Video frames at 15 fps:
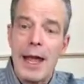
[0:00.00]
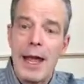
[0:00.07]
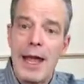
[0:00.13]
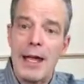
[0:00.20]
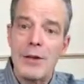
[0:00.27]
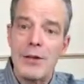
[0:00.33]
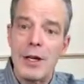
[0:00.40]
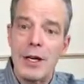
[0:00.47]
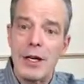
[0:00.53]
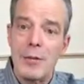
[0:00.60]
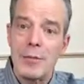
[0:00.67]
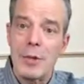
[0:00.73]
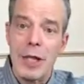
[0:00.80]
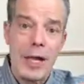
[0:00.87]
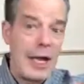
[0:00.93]
and
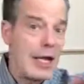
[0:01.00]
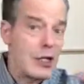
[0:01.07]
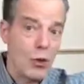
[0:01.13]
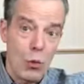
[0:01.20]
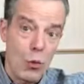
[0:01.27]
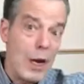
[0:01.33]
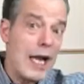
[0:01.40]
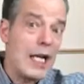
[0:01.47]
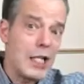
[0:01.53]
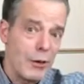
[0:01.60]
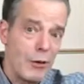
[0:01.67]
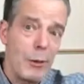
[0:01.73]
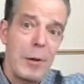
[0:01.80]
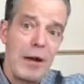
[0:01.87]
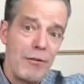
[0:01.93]
um, it has a
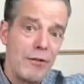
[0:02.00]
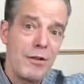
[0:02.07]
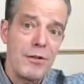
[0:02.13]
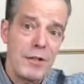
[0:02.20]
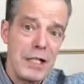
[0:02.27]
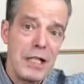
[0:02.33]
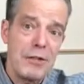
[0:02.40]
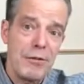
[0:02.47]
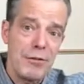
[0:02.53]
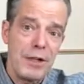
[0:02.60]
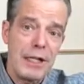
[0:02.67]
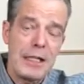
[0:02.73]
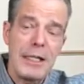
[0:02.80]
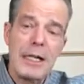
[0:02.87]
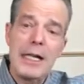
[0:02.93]
range of about 15
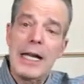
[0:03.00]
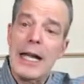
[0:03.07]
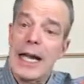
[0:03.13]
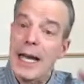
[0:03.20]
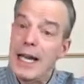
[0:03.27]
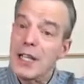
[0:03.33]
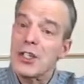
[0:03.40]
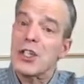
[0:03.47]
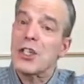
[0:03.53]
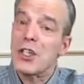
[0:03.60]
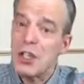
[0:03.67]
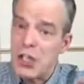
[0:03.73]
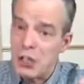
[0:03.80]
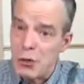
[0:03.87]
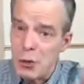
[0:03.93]
feet, and it's
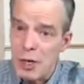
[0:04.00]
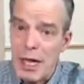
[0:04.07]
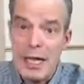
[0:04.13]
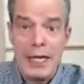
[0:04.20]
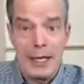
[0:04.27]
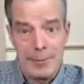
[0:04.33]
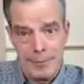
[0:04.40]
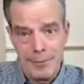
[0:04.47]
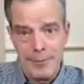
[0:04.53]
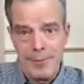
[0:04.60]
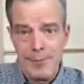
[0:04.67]
citronella.